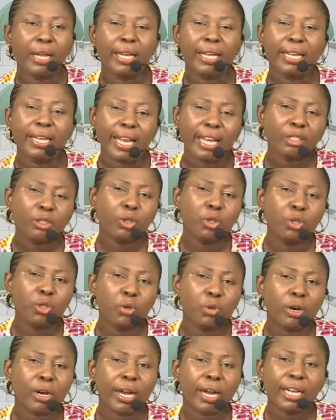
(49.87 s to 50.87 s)
get to
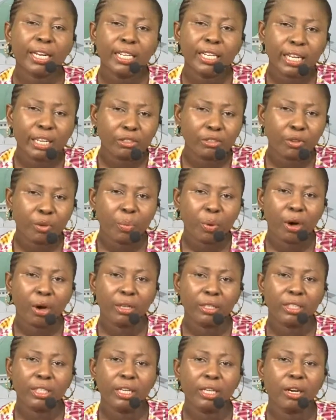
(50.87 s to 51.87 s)
know candidates of the
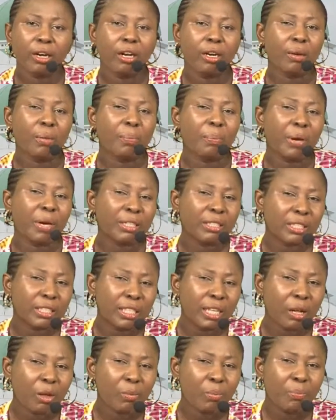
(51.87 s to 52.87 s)
party on a
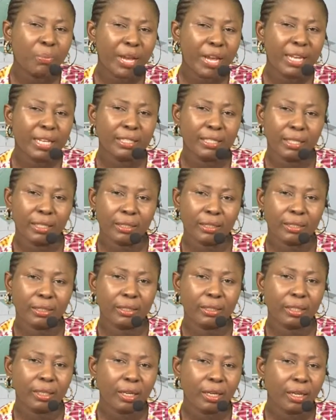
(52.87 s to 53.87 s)
personal
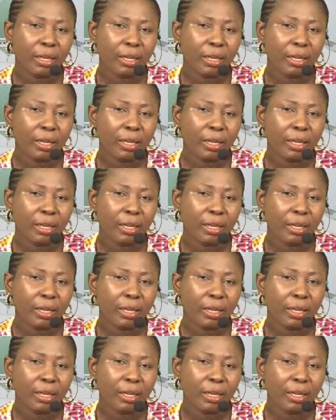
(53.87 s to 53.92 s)
basis,